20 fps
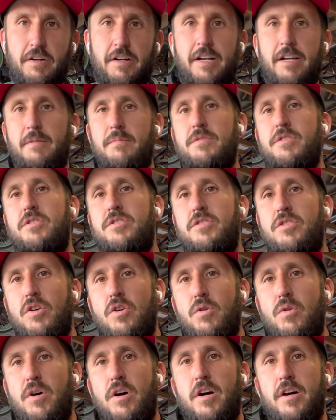I am
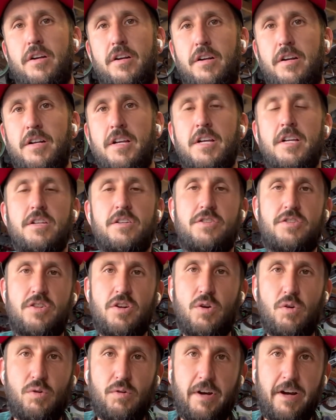so honored,
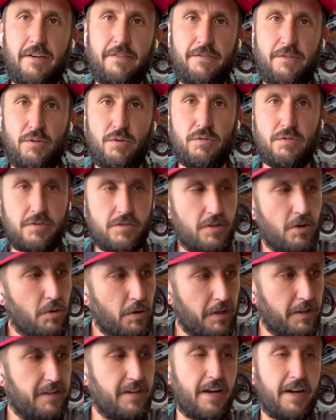so grateful, so
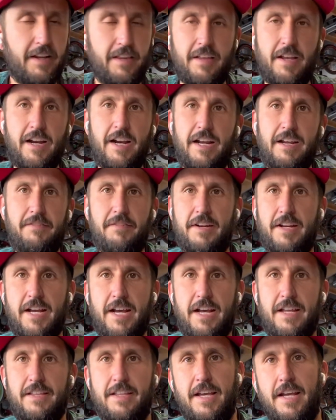excited that I even
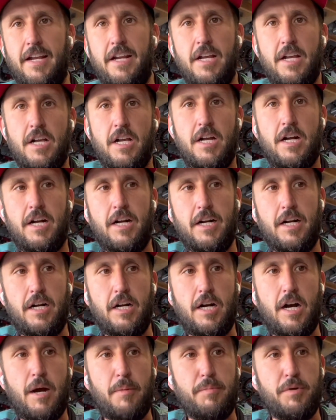had that
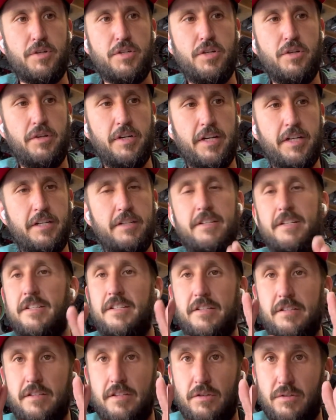opportunity
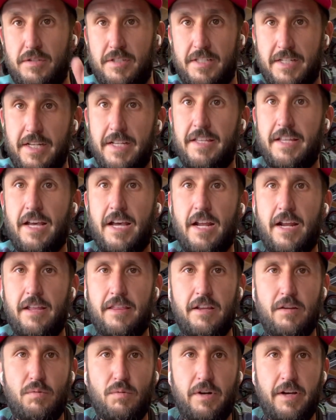to see that. I
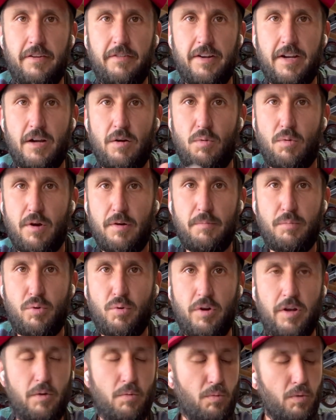think we're even at
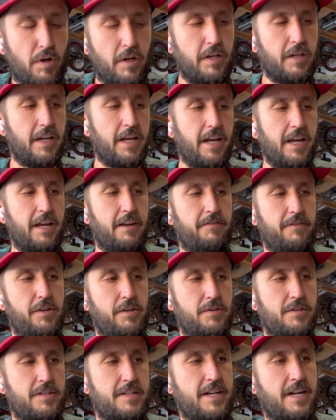1.1K
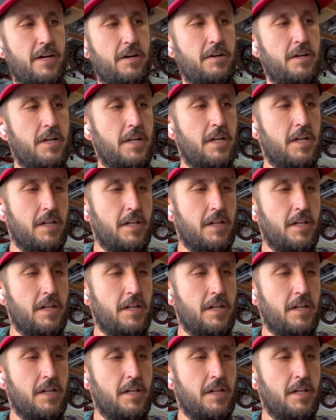views now.